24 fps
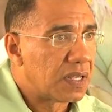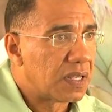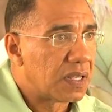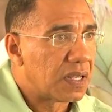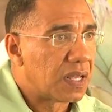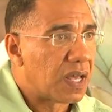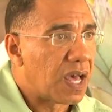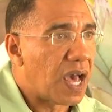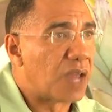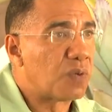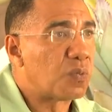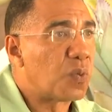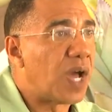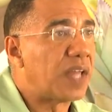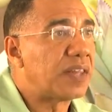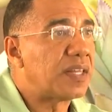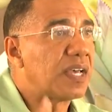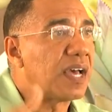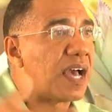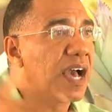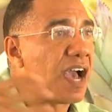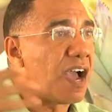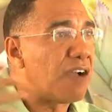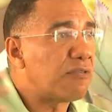And what the
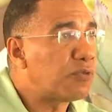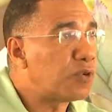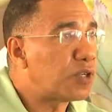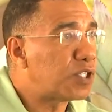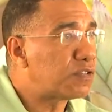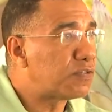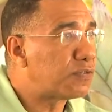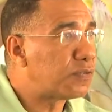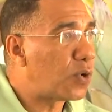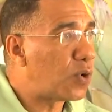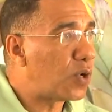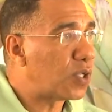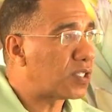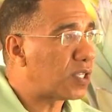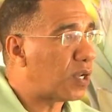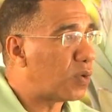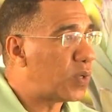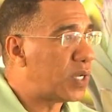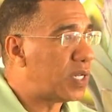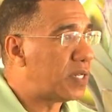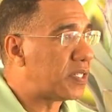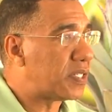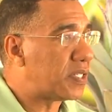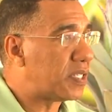average voter
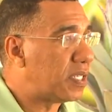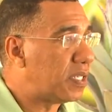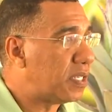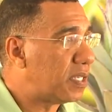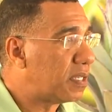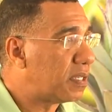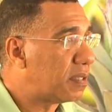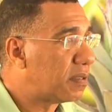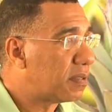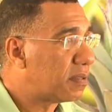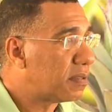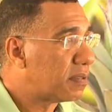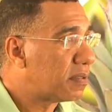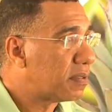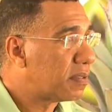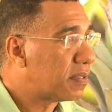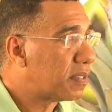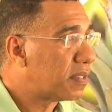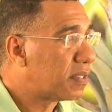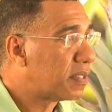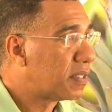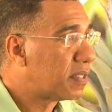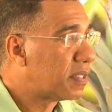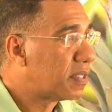will see
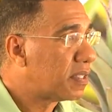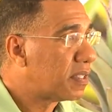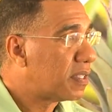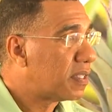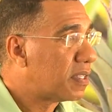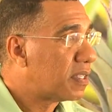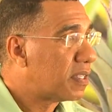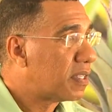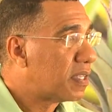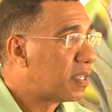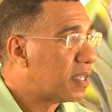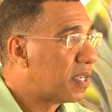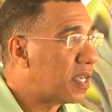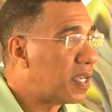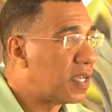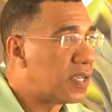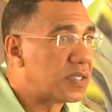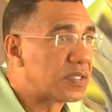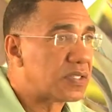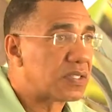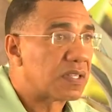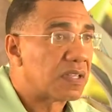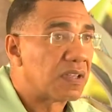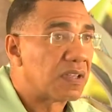is